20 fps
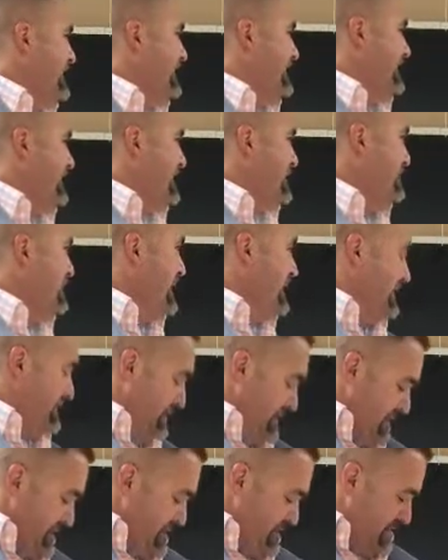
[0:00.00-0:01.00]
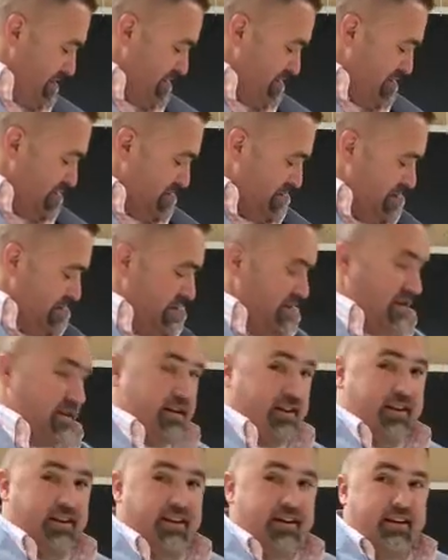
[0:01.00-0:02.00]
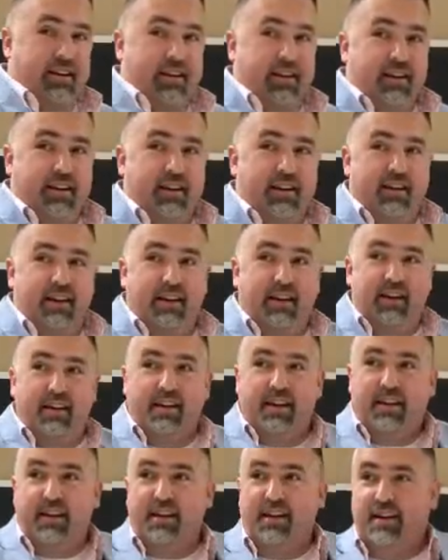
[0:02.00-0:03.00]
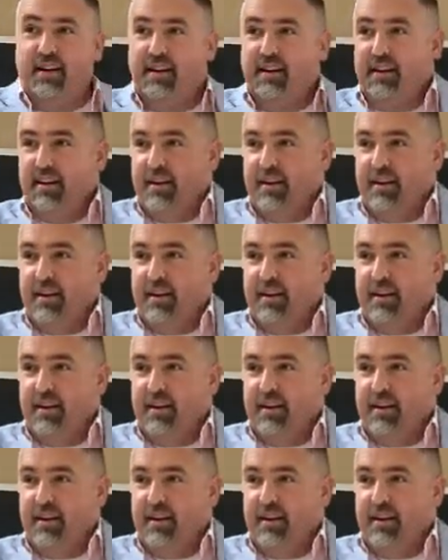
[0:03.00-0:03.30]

And you amazing. Can go this far, like, to your podium.